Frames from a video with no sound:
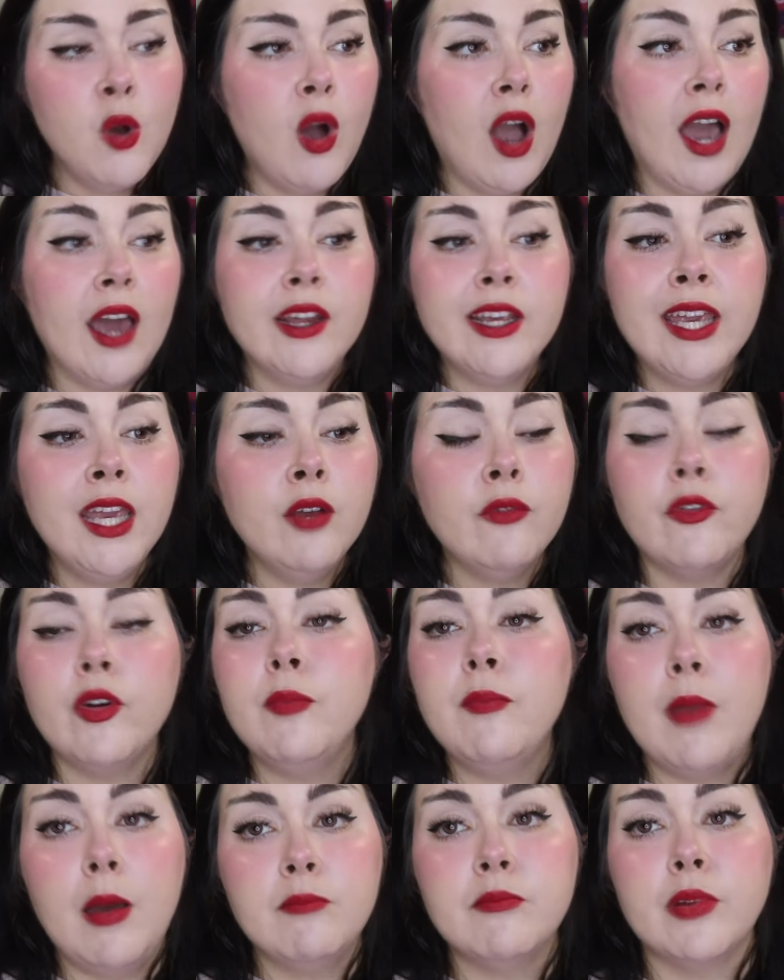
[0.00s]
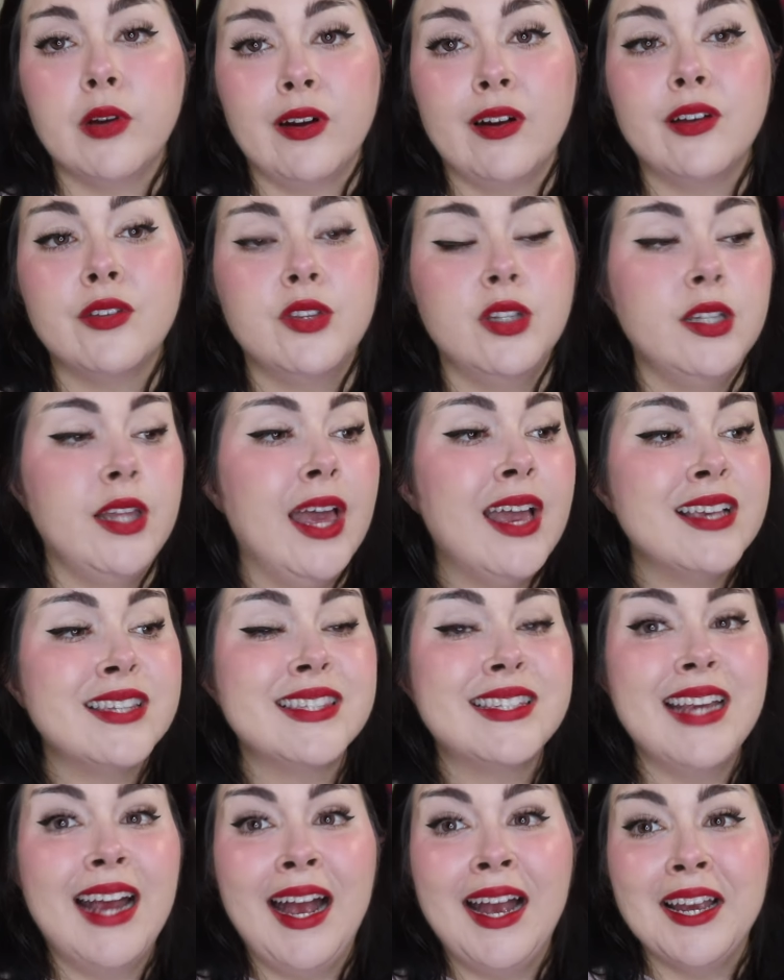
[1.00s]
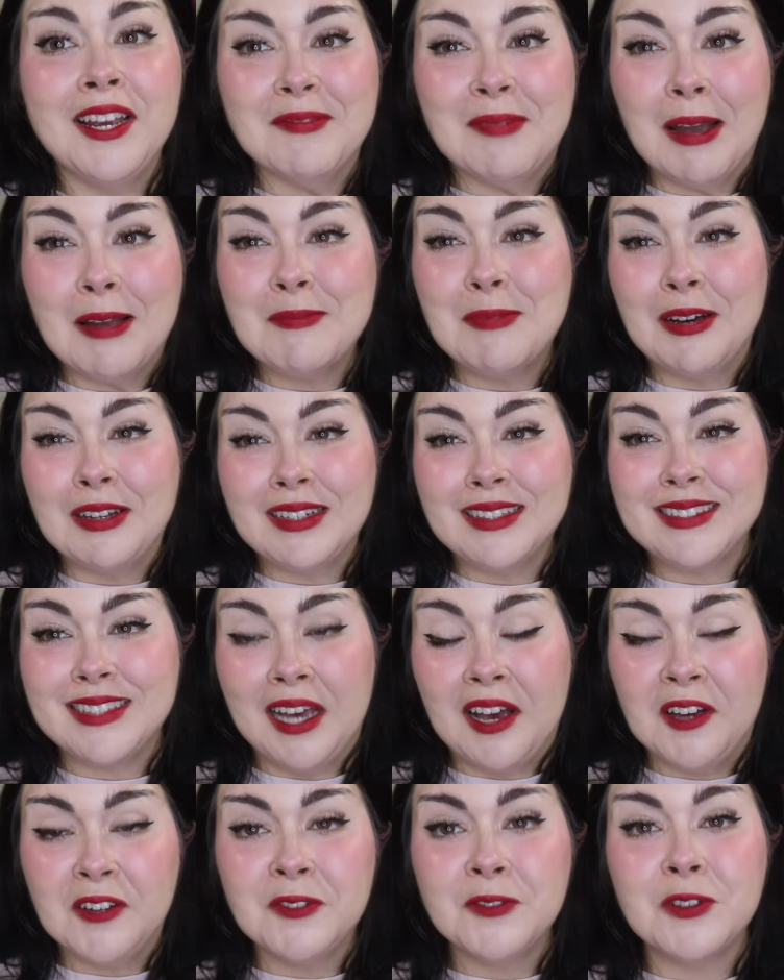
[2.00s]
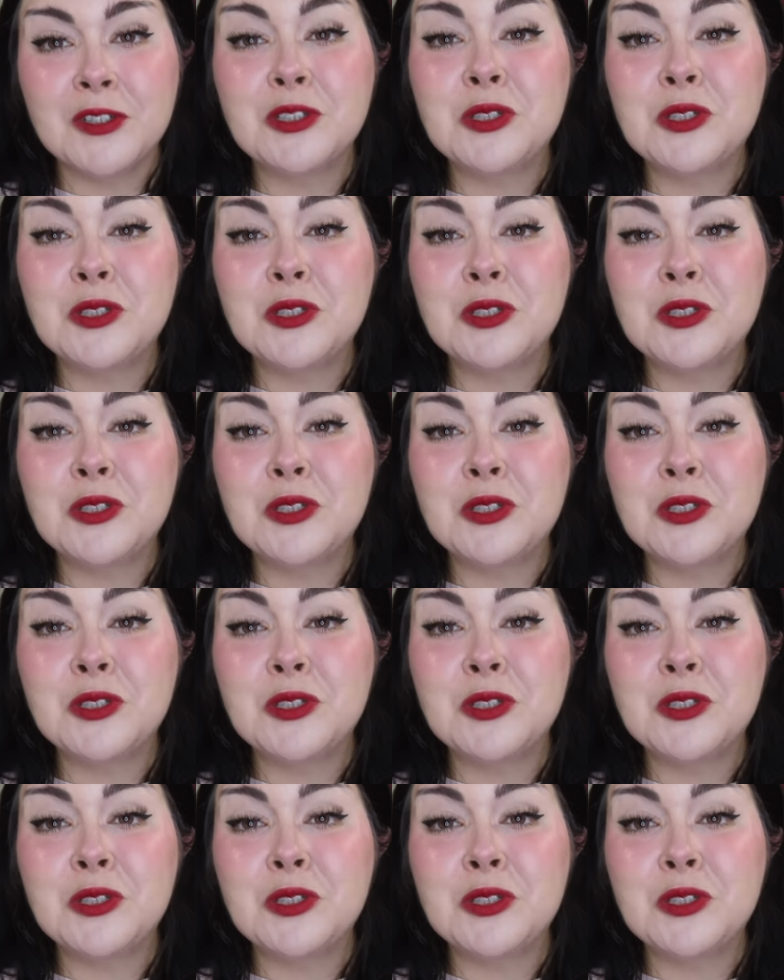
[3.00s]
I can't remember the last time I bought a doll for